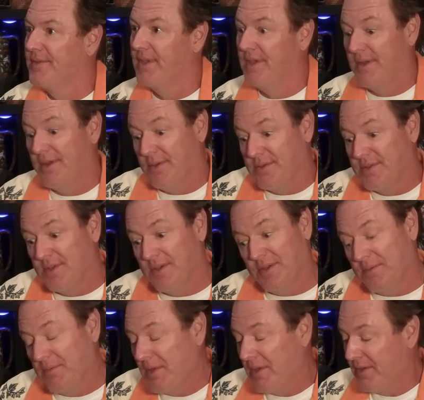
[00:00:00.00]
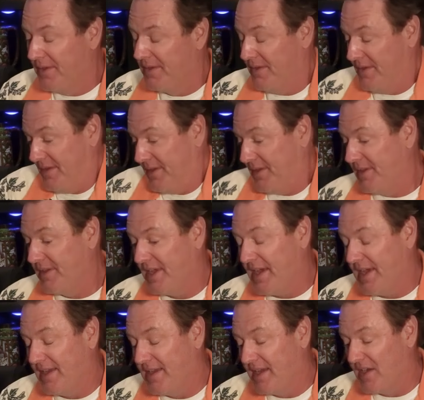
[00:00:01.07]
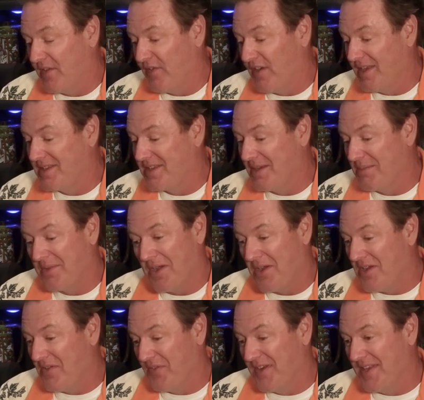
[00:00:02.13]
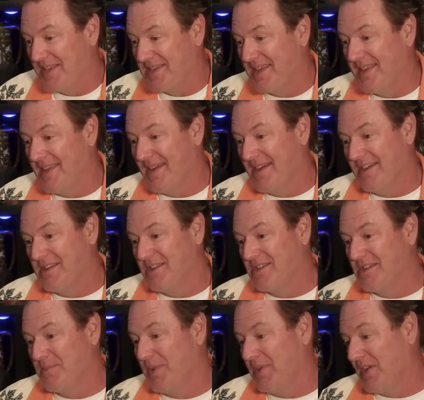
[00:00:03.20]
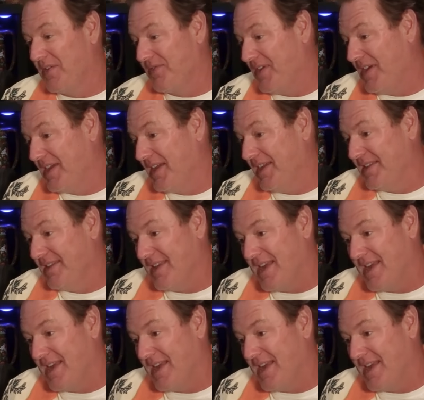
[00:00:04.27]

You know, so yeah, you got to find some confidence in there to just be like, "Fuck it,